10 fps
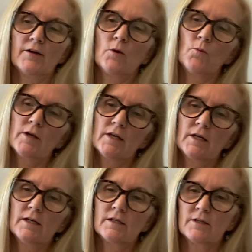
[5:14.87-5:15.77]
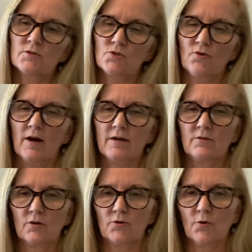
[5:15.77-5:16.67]
And when it is trying
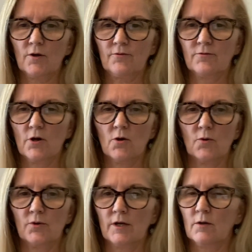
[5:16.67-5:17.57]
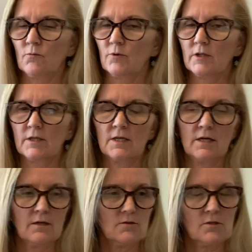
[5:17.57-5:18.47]
the North Node, it really
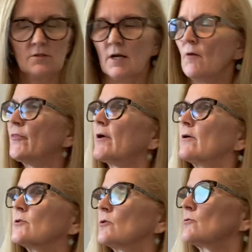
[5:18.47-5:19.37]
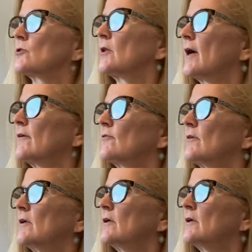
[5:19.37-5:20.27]
is. It's out there
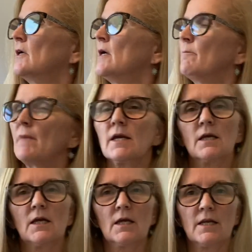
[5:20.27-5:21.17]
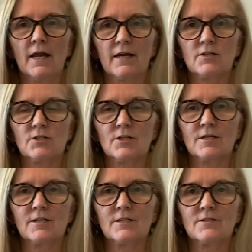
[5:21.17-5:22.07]
socializing, making
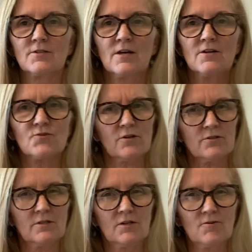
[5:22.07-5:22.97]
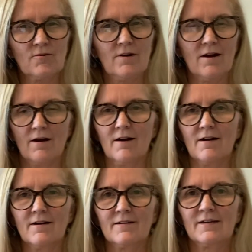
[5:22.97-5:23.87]
connections, trusting your
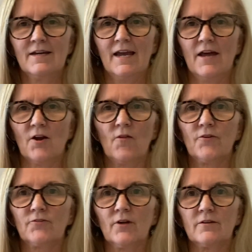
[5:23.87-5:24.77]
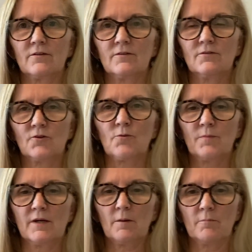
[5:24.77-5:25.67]
gut, and all of a sudden you're
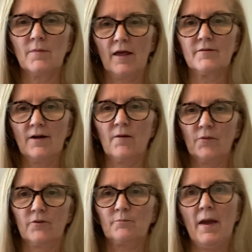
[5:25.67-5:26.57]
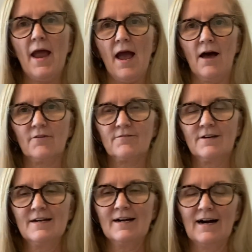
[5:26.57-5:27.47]
being led down this path.
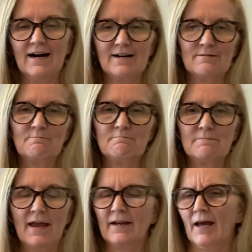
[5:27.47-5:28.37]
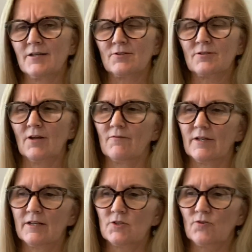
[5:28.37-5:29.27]
And I just love it.
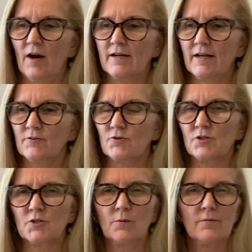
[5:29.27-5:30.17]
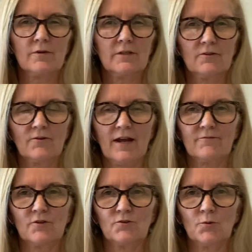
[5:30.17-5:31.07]
It's trying energy, so we really don't have
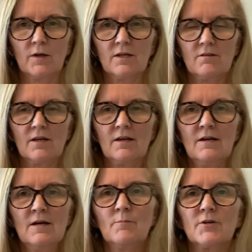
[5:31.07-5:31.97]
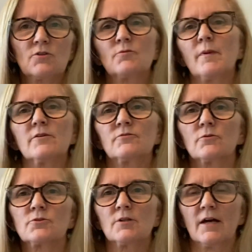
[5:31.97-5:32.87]
to do anything, but just by
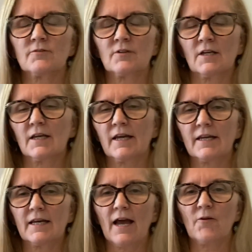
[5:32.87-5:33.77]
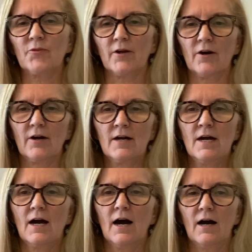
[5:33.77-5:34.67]
socializing and getting out there,
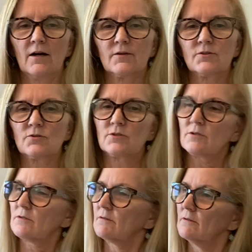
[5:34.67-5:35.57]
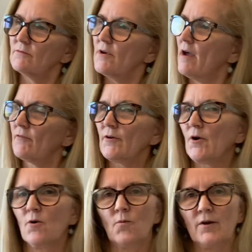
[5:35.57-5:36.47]
you never
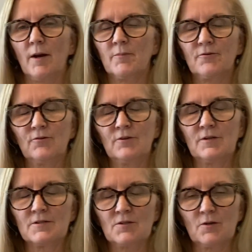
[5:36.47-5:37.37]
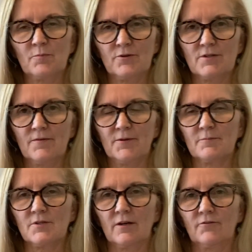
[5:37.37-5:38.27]
know what opportunities could present
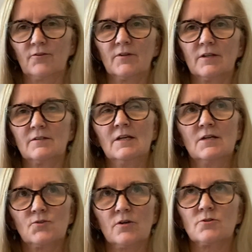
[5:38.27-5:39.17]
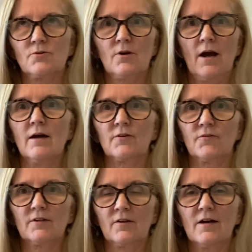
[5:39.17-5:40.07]
themselves. And then trust your gut if
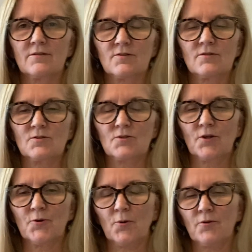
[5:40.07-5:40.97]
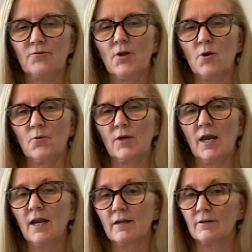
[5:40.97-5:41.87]
it does. This is the North Node.
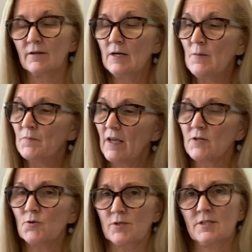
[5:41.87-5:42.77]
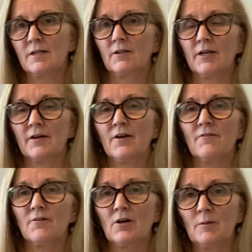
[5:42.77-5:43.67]
And interestingly
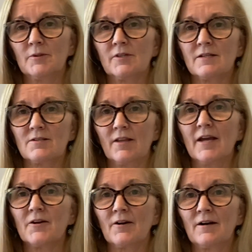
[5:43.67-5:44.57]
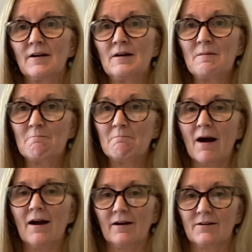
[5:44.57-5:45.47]
enough, a couple days later,
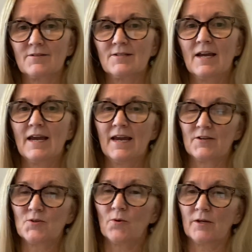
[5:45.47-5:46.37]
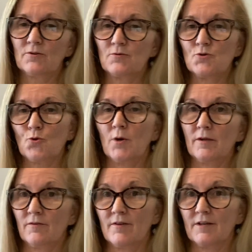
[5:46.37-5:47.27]
Mars is going to
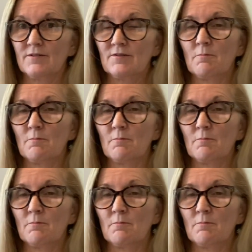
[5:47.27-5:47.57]
join this.